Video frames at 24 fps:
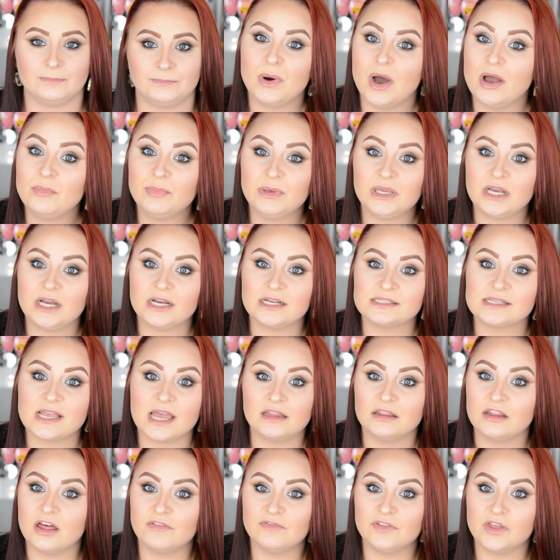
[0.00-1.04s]
But because
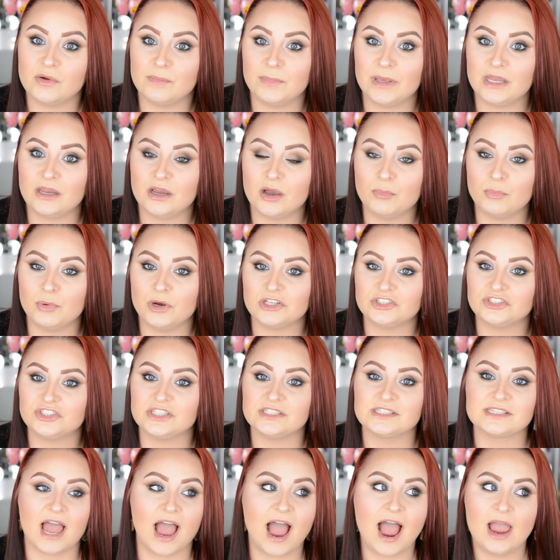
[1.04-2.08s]
I love their makeup
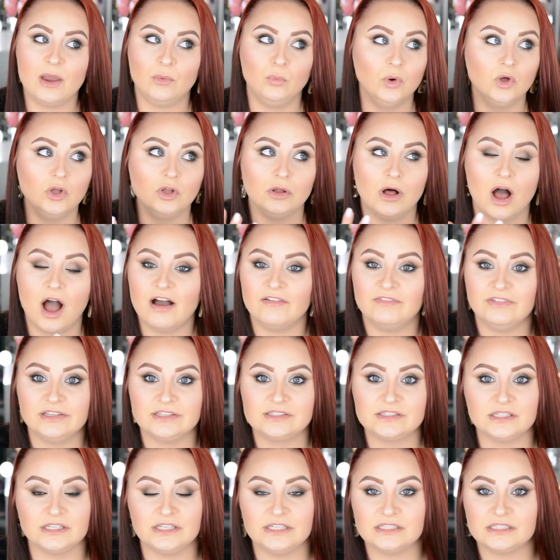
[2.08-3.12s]
brushes, I will
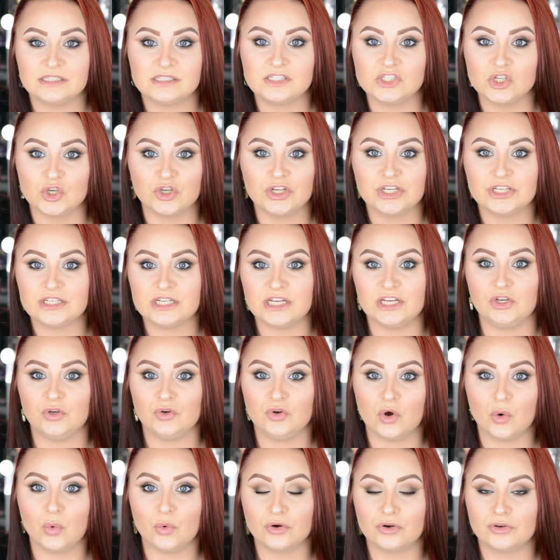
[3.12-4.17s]
obviously still continue
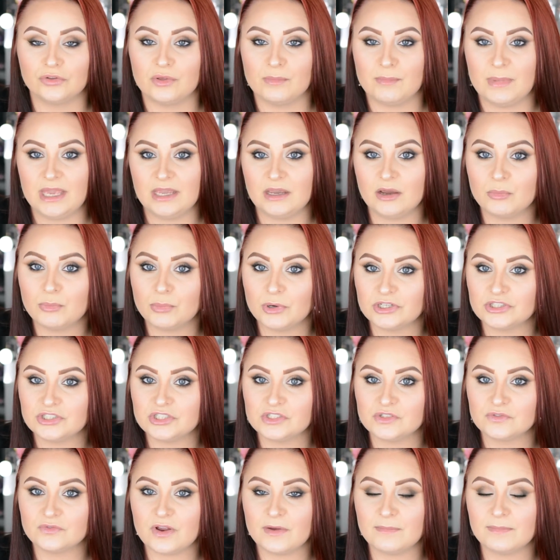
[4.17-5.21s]
to order the makeup
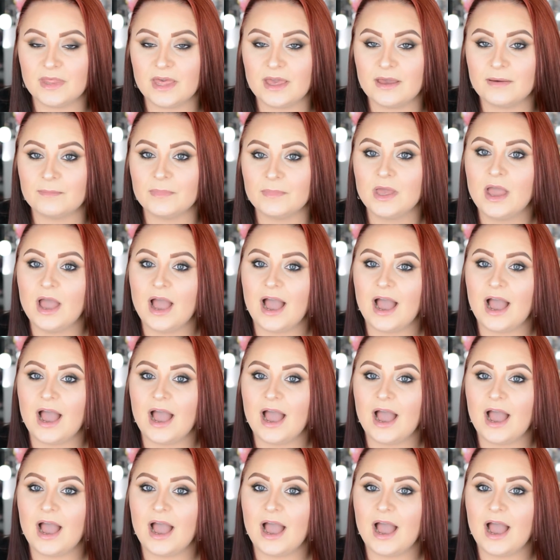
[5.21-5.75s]
brushes from them.